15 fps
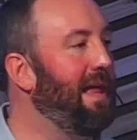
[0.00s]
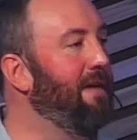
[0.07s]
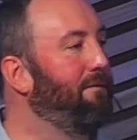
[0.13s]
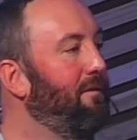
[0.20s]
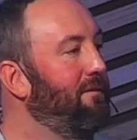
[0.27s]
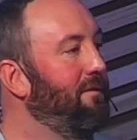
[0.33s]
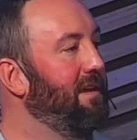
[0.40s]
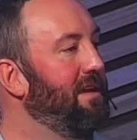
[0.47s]

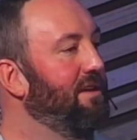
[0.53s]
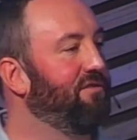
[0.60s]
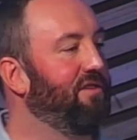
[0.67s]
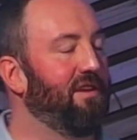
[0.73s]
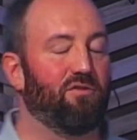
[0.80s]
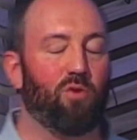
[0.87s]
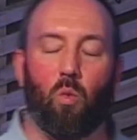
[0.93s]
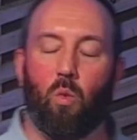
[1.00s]
life over the years
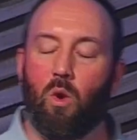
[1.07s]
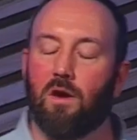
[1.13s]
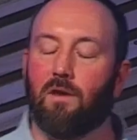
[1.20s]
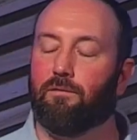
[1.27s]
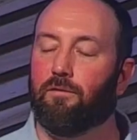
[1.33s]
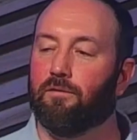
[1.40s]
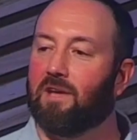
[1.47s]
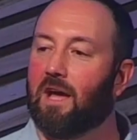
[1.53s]
is a
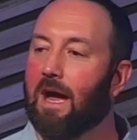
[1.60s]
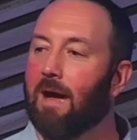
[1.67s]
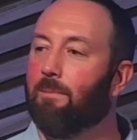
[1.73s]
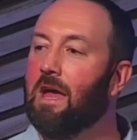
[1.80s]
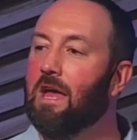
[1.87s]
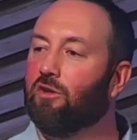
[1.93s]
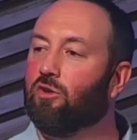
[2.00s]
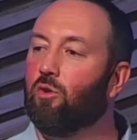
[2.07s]
wonderful
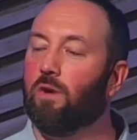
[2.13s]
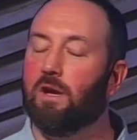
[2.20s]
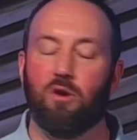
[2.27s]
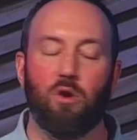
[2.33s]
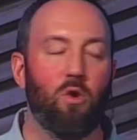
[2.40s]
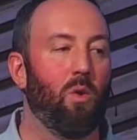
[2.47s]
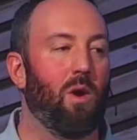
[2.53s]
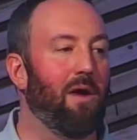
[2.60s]
time to
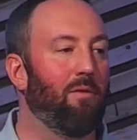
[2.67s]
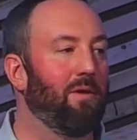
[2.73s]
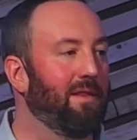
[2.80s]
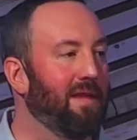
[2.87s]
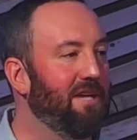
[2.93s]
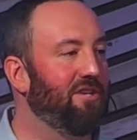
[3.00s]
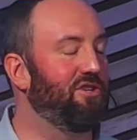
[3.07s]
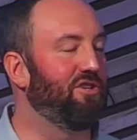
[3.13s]
renew our
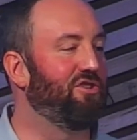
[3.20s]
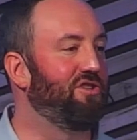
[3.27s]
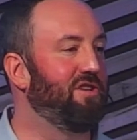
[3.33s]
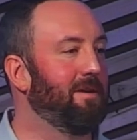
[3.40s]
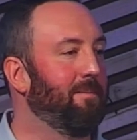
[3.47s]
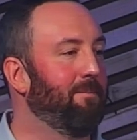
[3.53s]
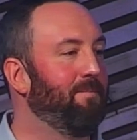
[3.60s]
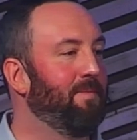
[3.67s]

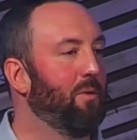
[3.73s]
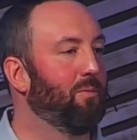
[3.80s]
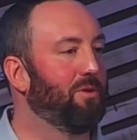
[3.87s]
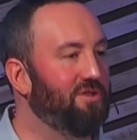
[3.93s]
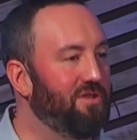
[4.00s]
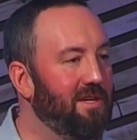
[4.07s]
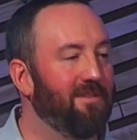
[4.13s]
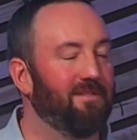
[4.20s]
relationship
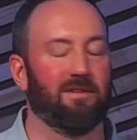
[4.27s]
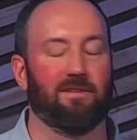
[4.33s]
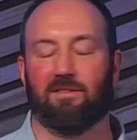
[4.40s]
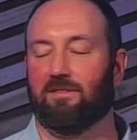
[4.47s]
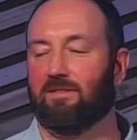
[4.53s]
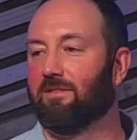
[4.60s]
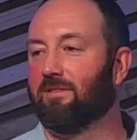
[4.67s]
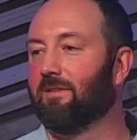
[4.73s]
with
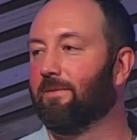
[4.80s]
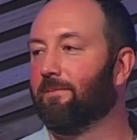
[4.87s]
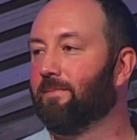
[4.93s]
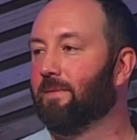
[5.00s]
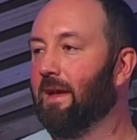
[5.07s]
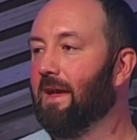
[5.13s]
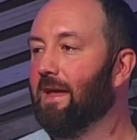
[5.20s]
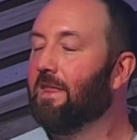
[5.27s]
Jesus.
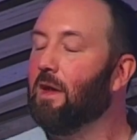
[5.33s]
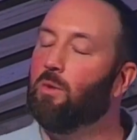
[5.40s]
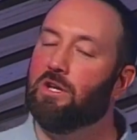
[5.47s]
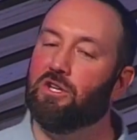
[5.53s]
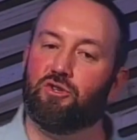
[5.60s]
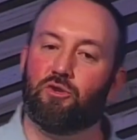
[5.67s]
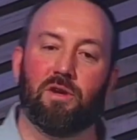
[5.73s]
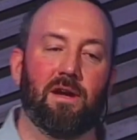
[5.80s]
That
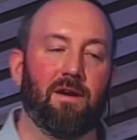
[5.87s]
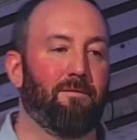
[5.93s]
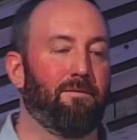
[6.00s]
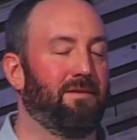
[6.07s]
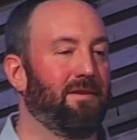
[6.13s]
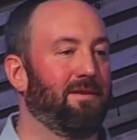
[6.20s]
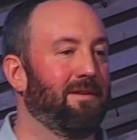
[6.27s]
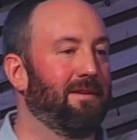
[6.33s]
we
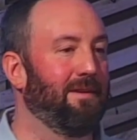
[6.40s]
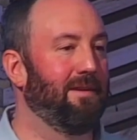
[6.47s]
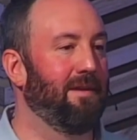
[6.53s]
drift,